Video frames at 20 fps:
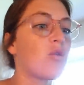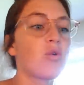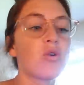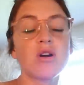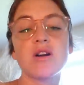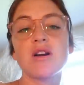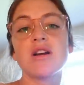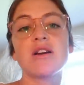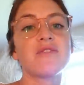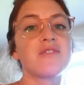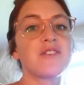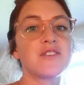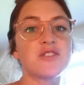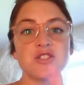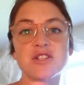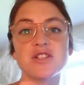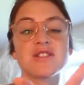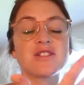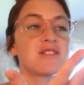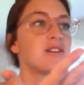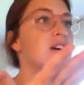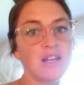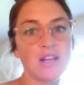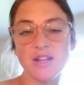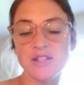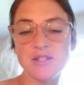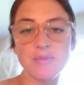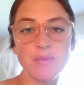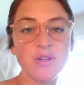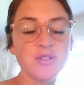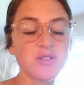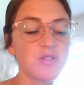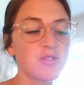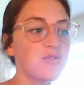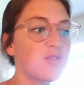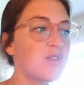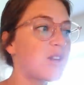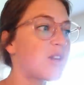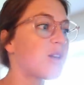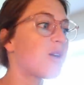Or if it's just an
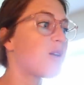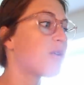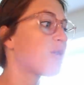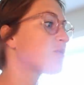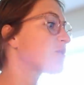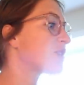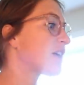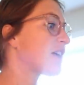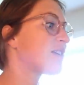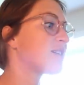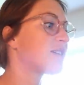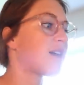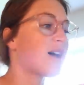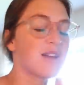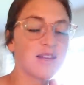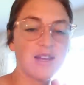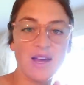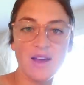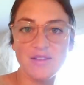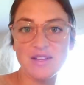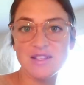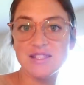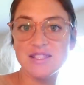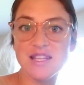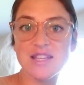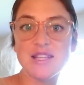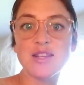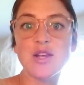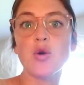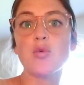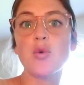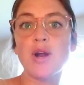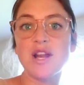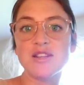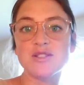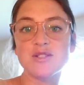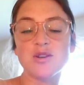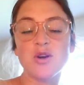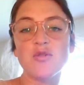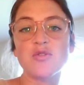unsponsored video, then I have it sitting there
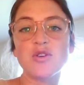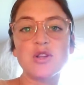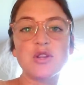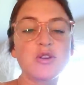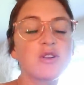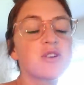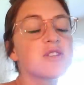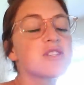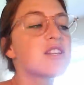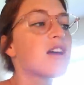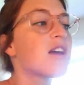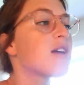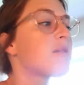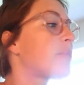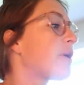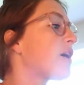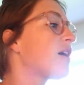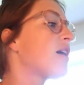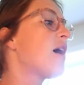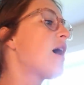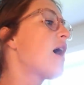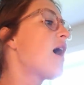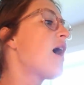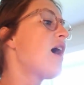waiting to go for Thursday. But